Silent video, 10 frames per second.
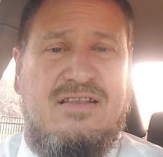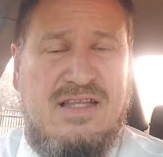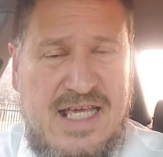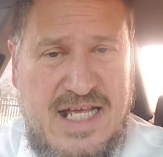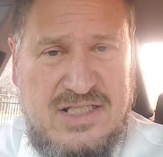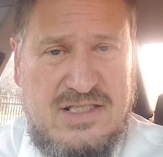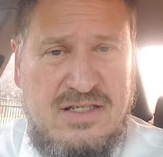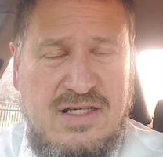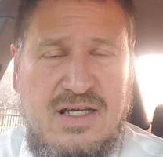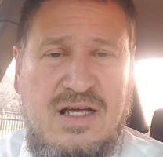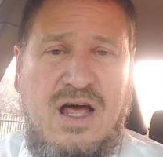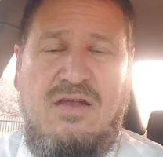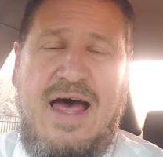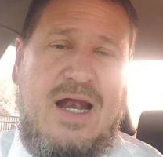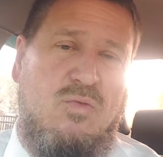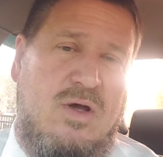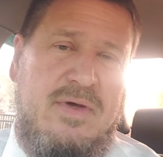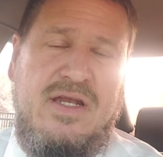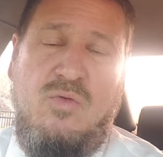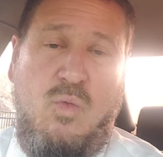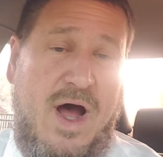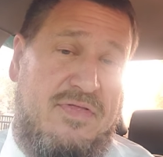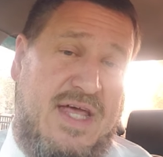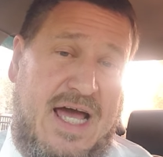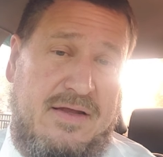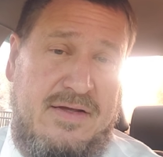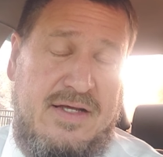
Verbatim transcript: and leads. A lot of women want that.